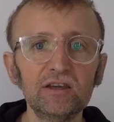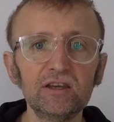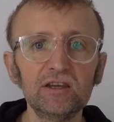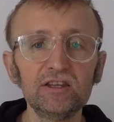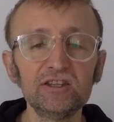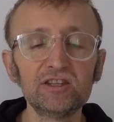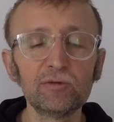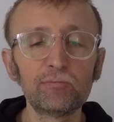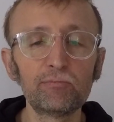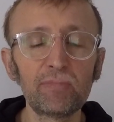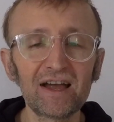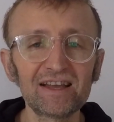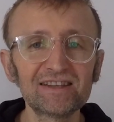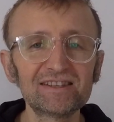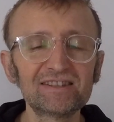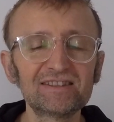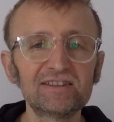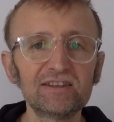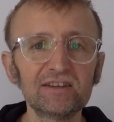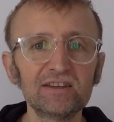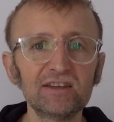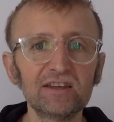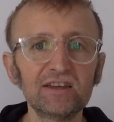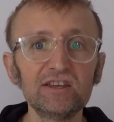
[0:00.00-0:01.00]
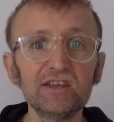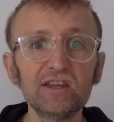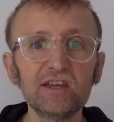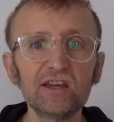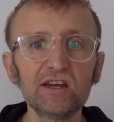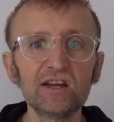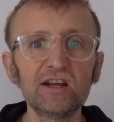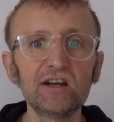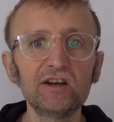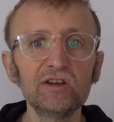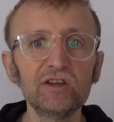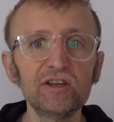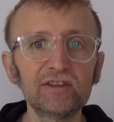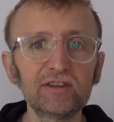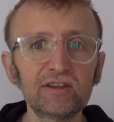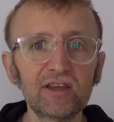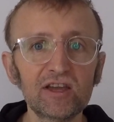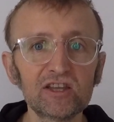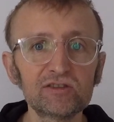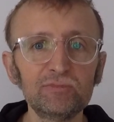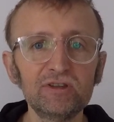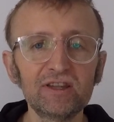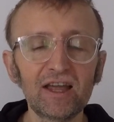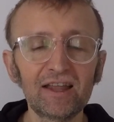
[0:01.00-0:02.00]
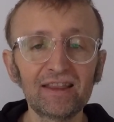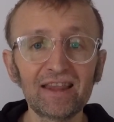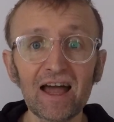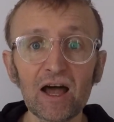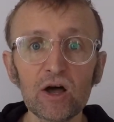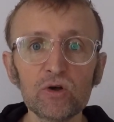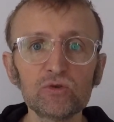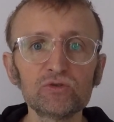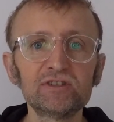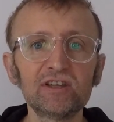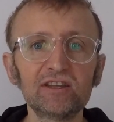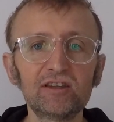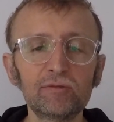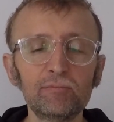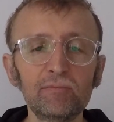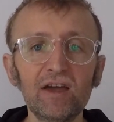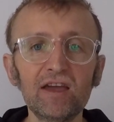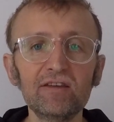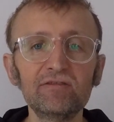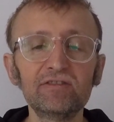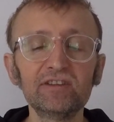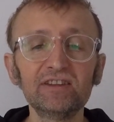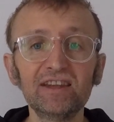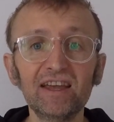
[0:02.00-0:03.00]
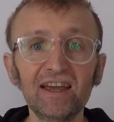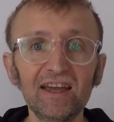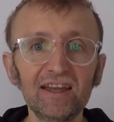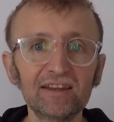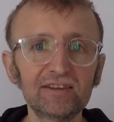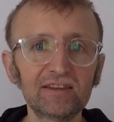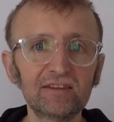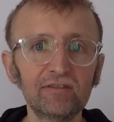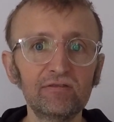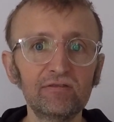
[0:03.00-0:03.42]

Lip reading: In the past year, it has been announced that Mavennet